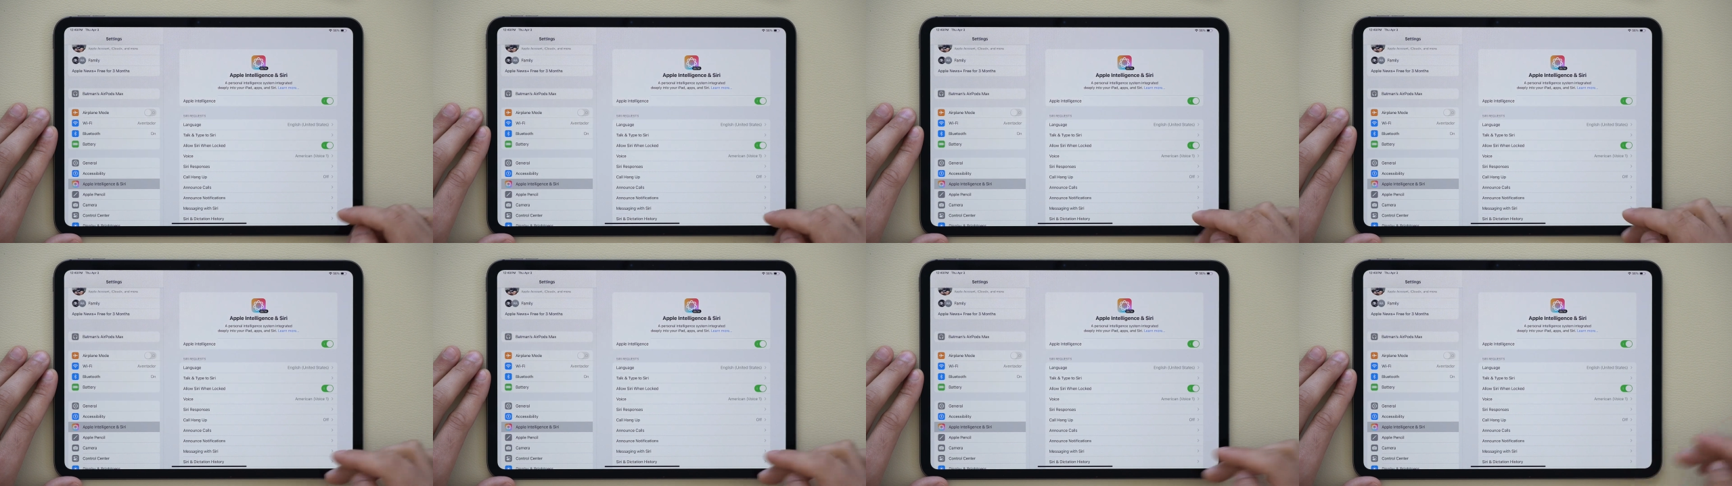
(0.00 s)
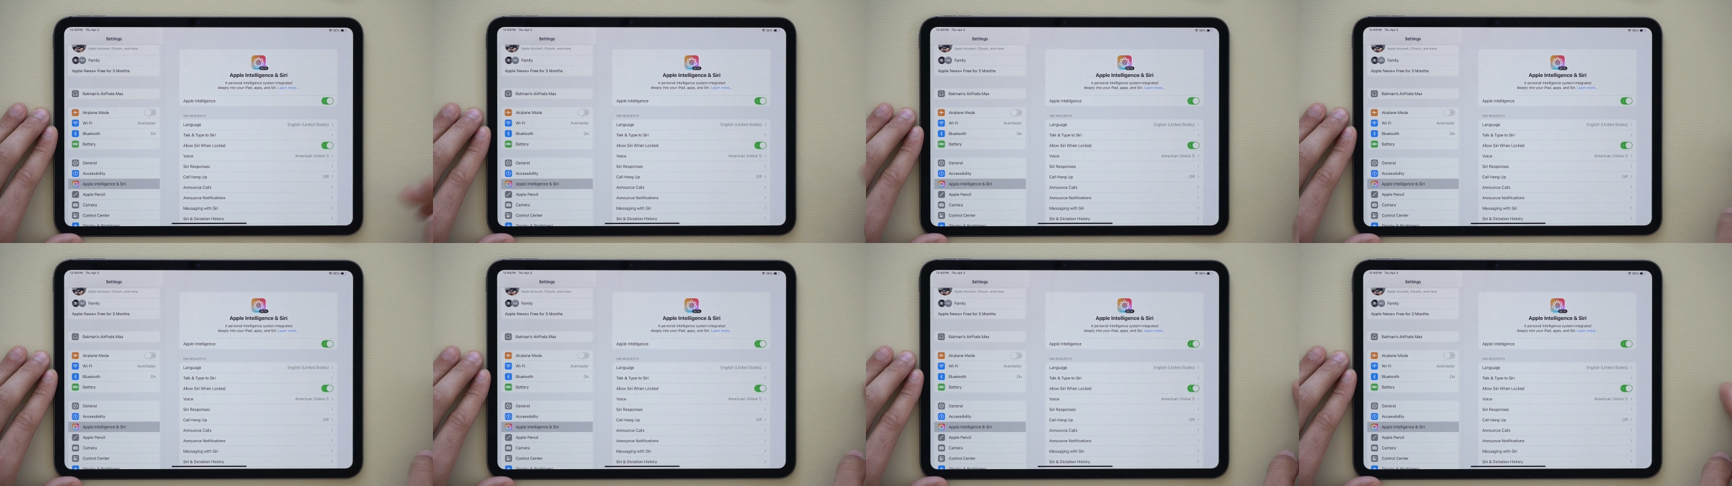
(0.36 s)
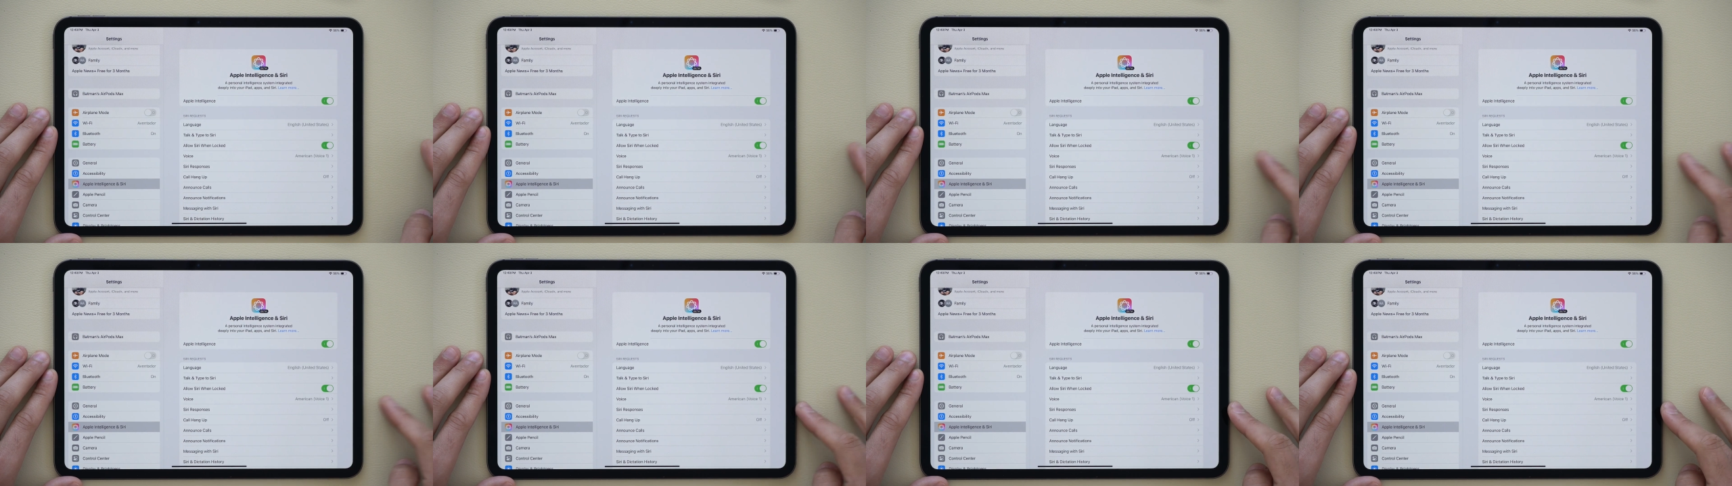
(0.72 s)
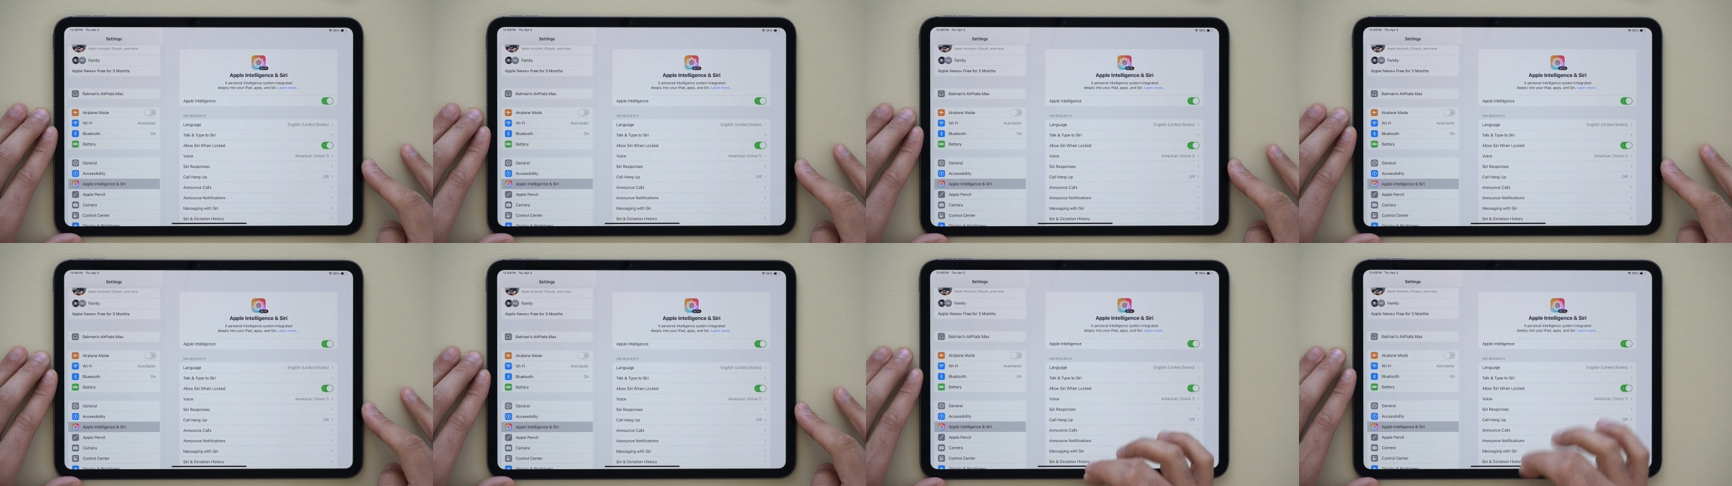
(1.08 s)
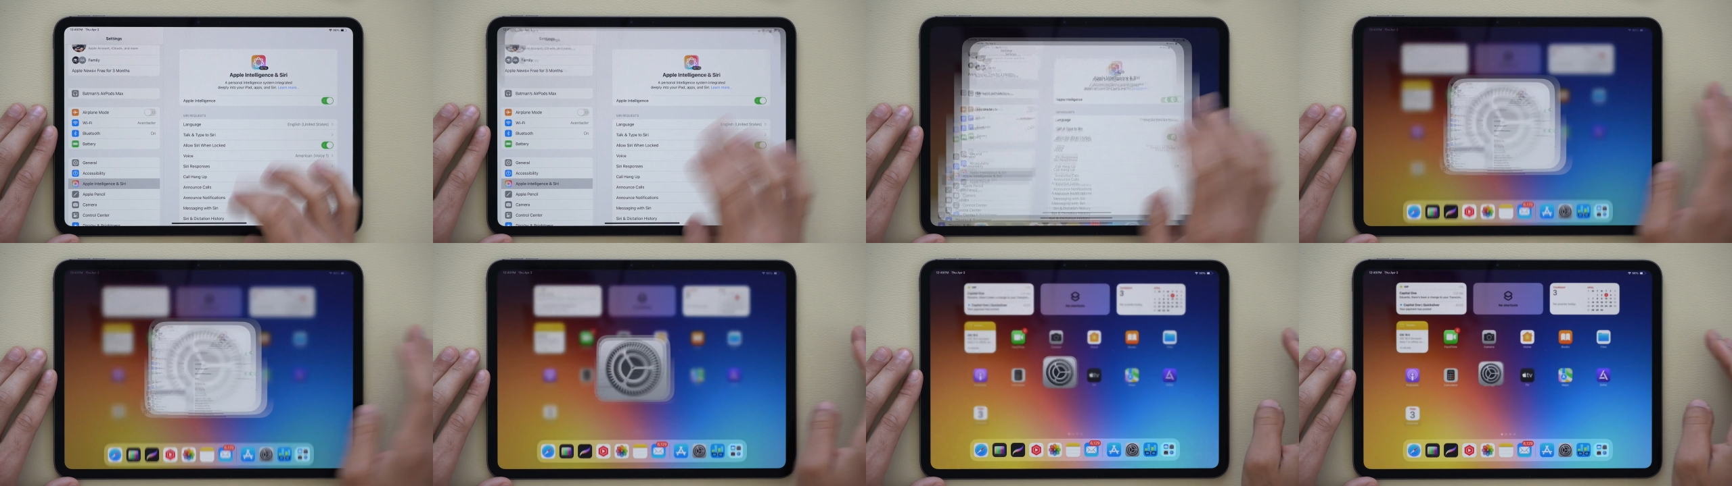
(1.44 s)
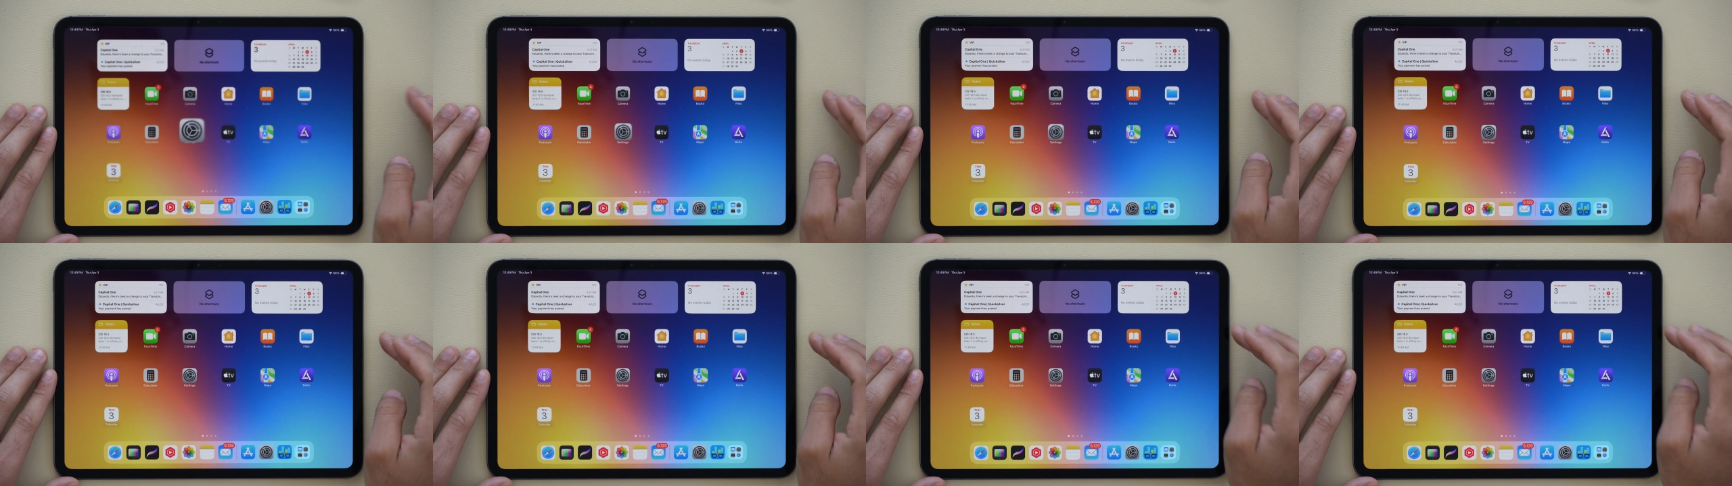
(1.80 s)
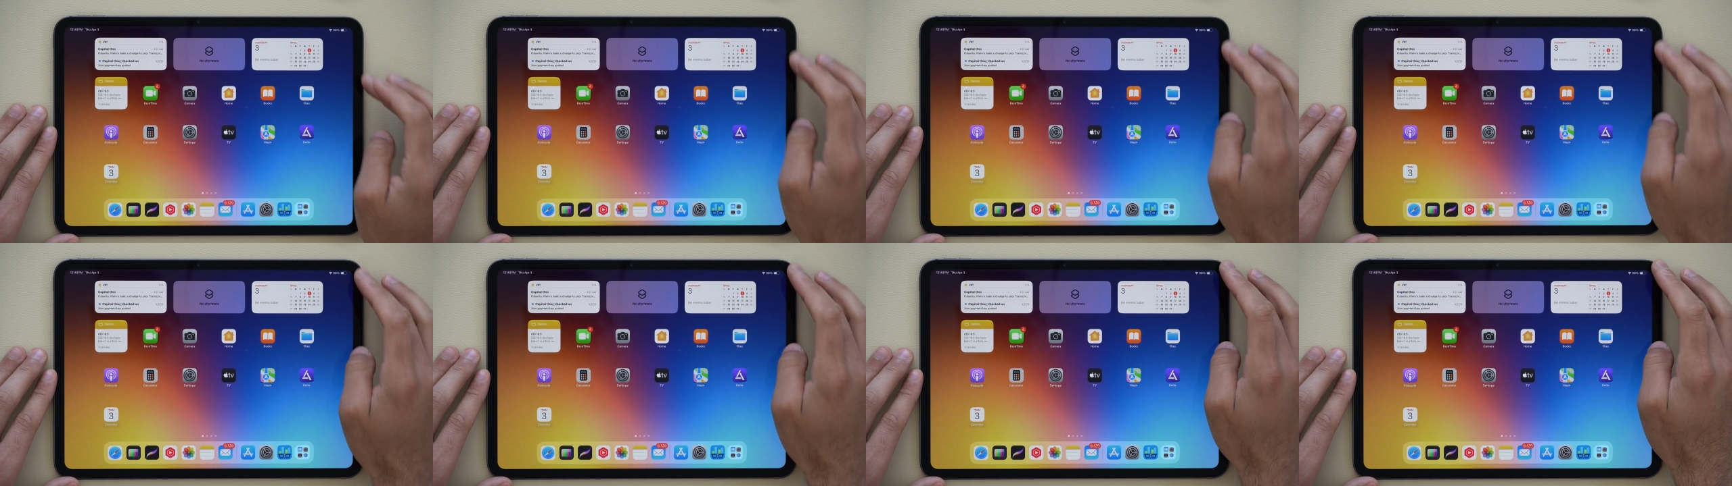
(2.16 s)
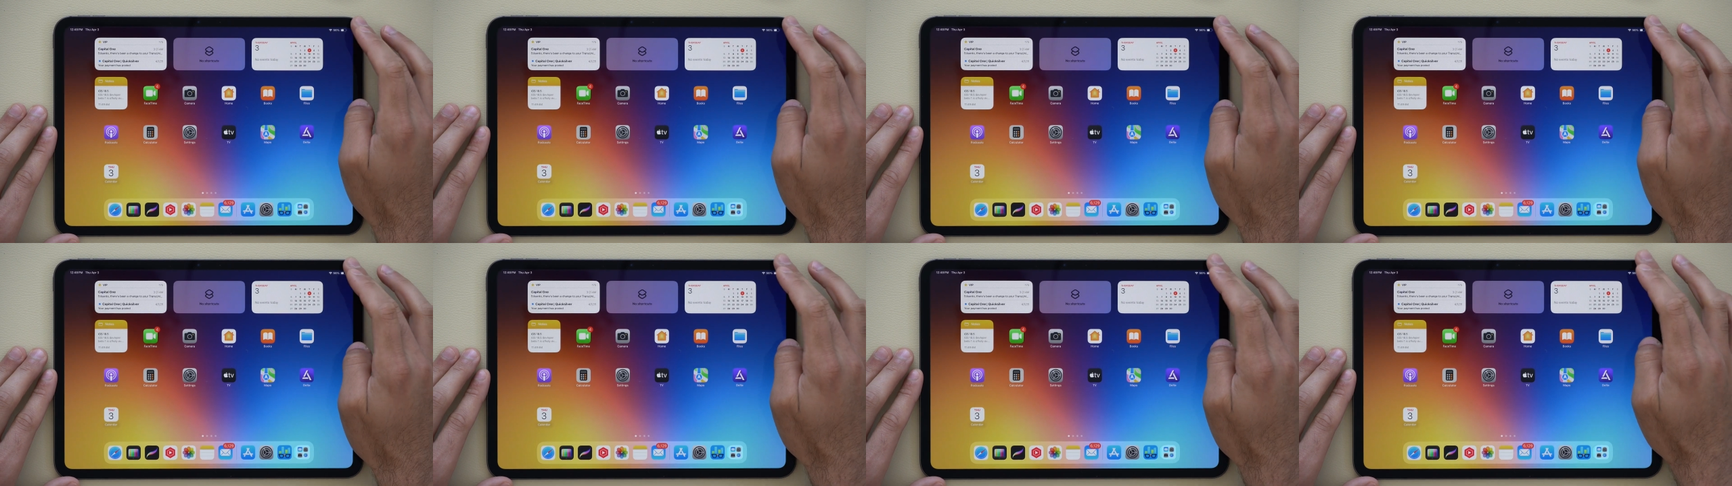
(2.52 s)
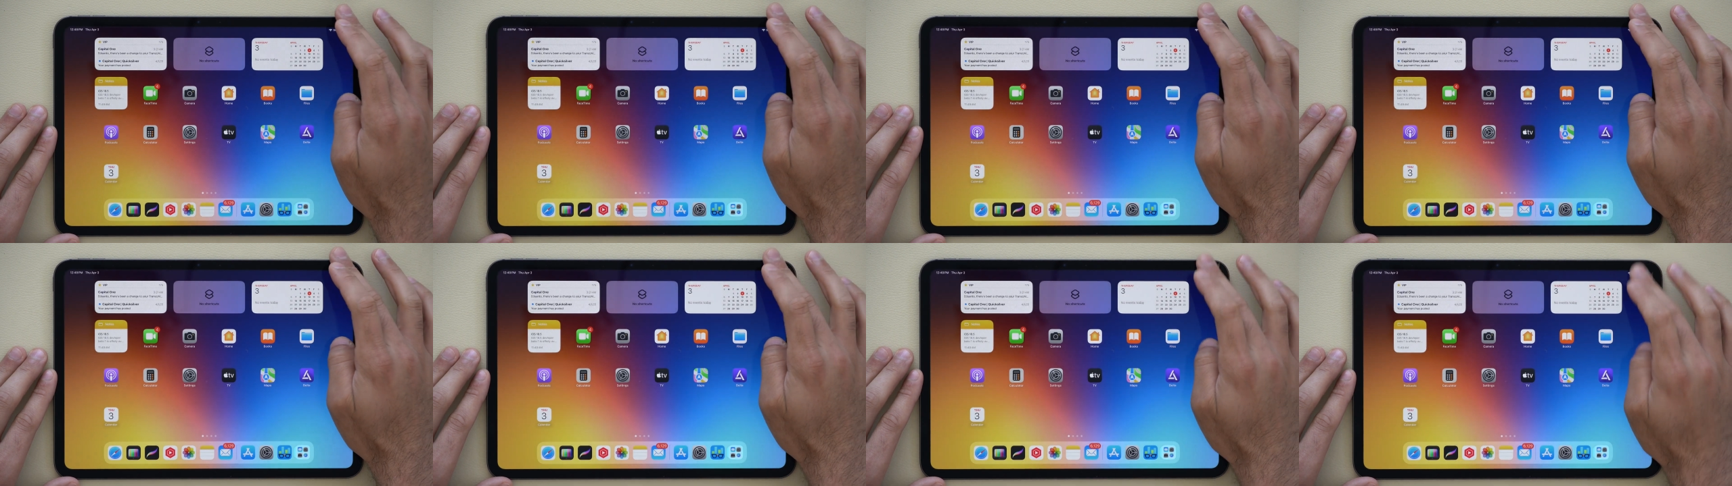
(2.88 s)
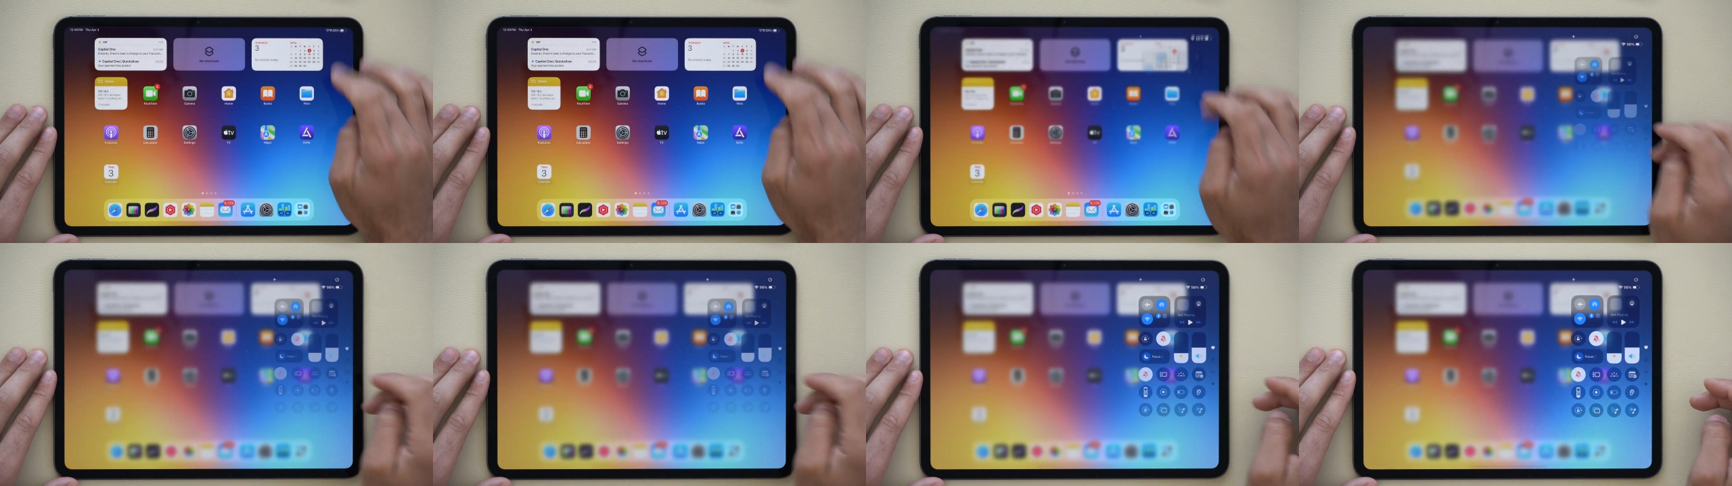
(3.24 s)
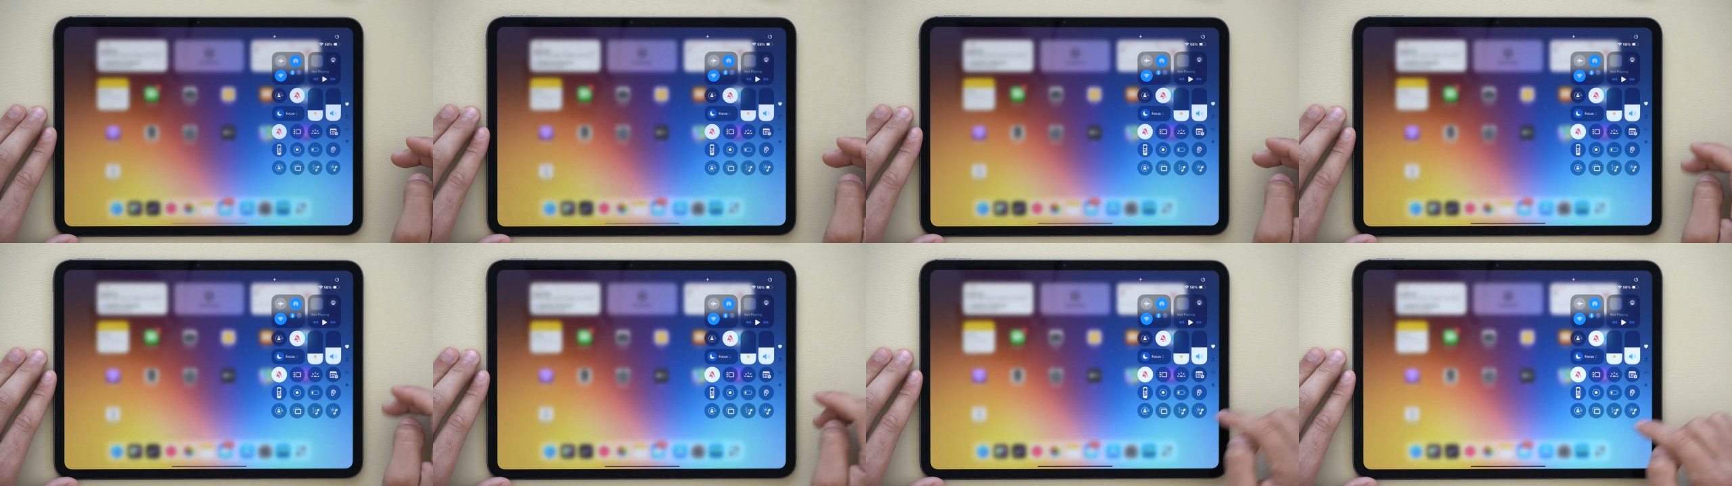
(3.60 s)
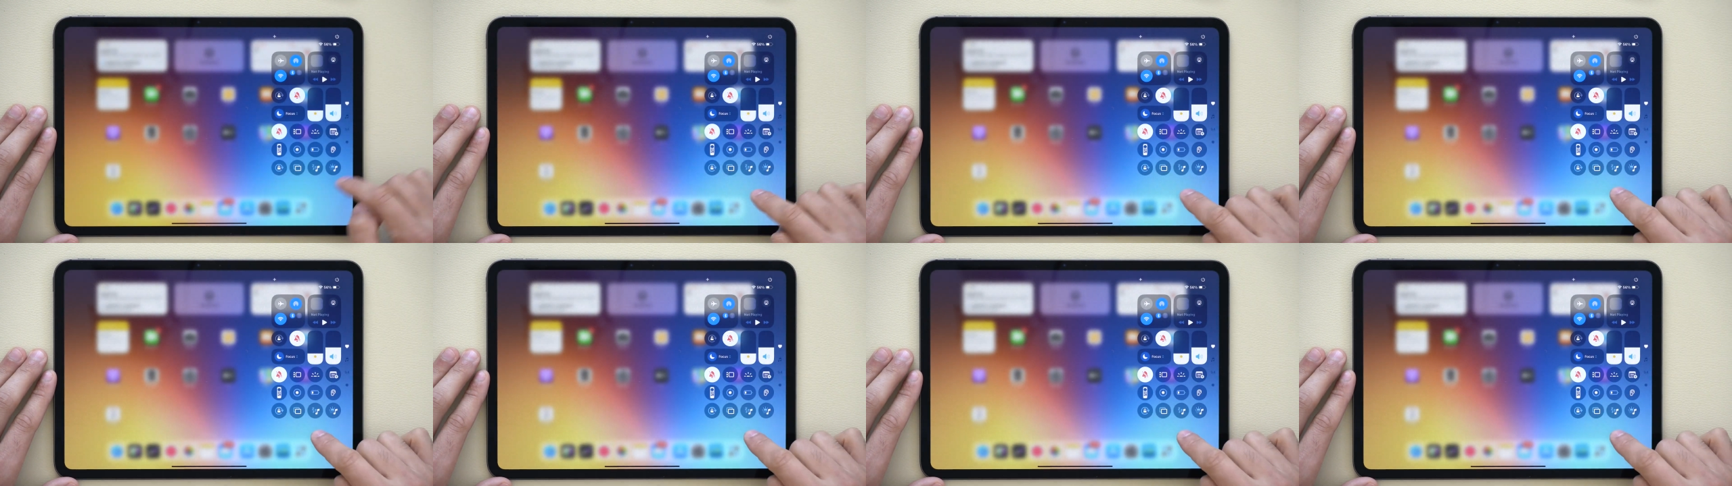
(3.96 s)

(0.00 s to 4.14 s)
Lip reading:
No face is visible, so there are no lips to read.